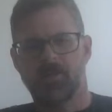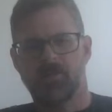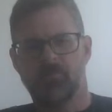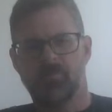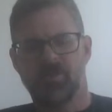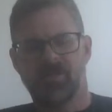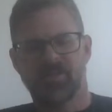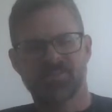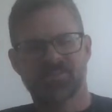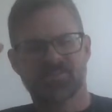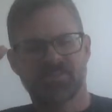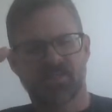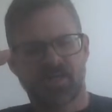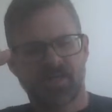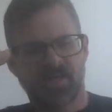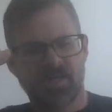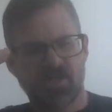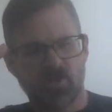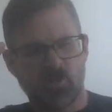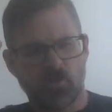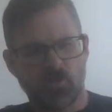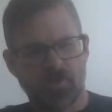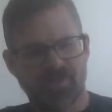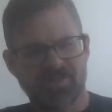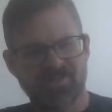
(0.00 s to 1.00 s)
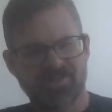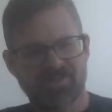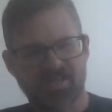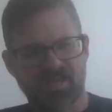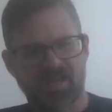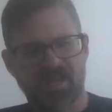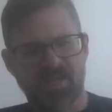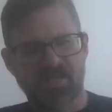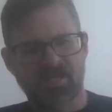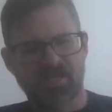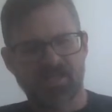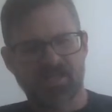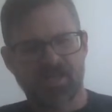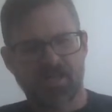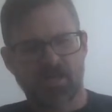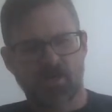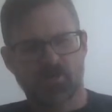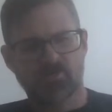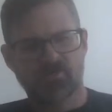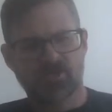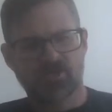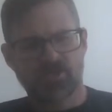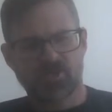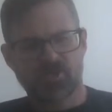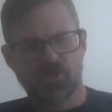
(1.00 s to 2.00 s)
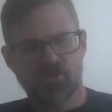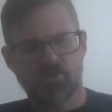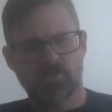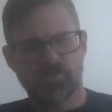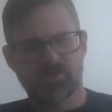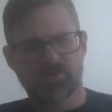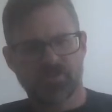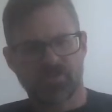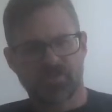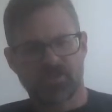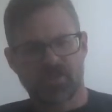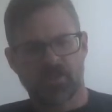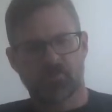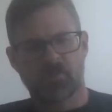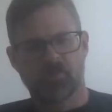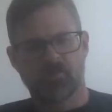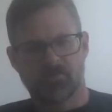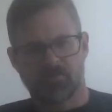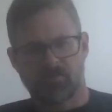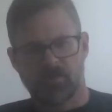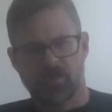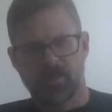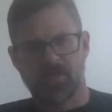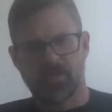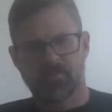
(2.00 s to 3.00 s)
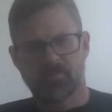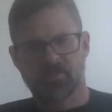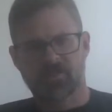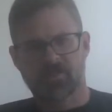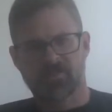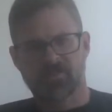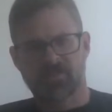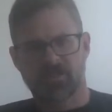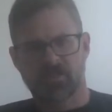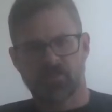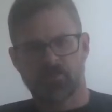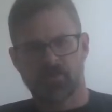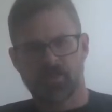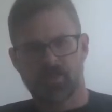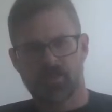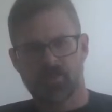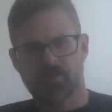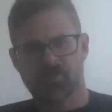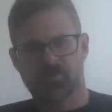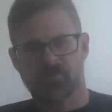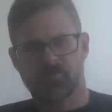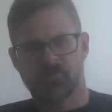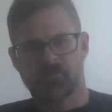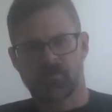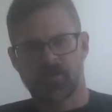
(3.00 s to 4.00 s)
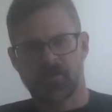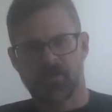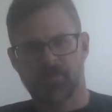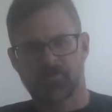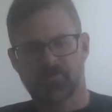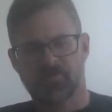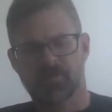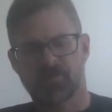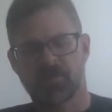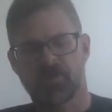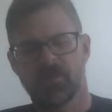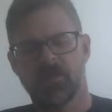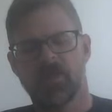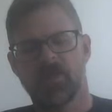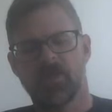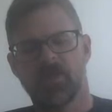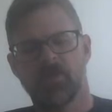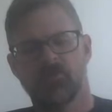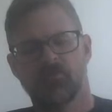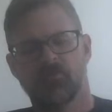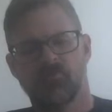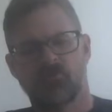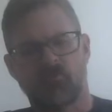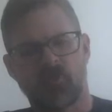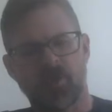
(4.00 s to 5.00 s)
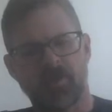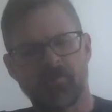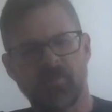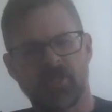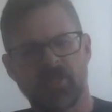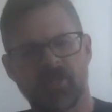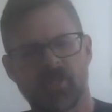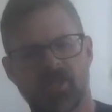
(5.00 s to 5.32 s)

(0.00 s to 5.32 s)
Because I know exactly how to use the number of frames in set location of frames. Framing